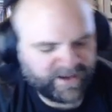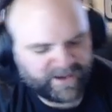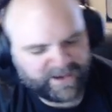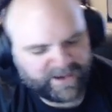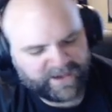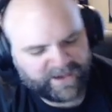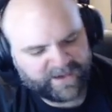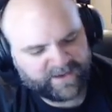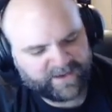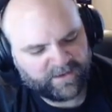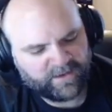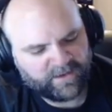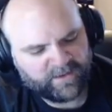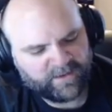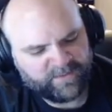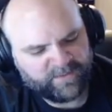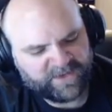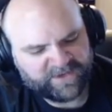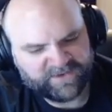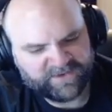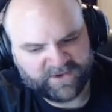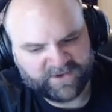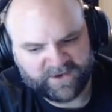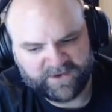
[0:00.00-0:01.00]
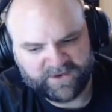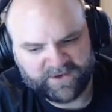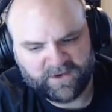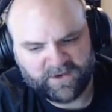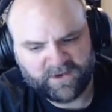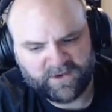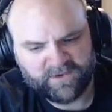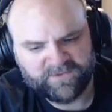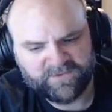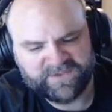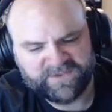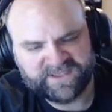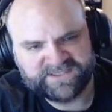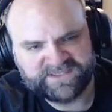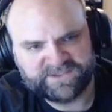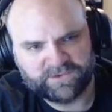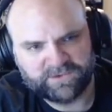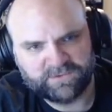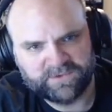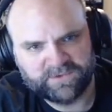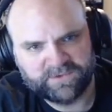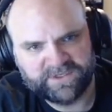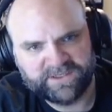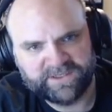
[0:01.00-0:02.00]
I comment on, oh, that's a
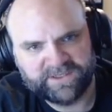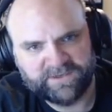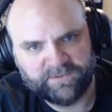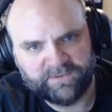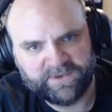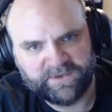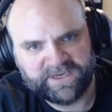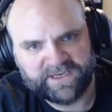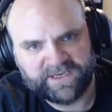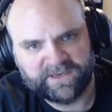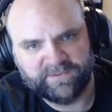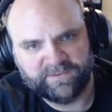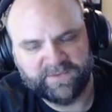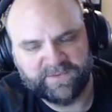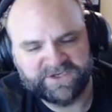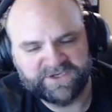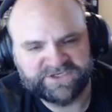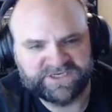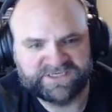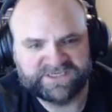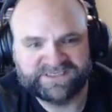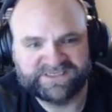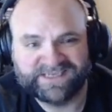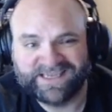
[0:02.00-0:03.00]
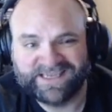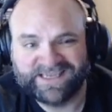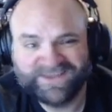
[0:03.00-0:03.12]
really weak Majestic.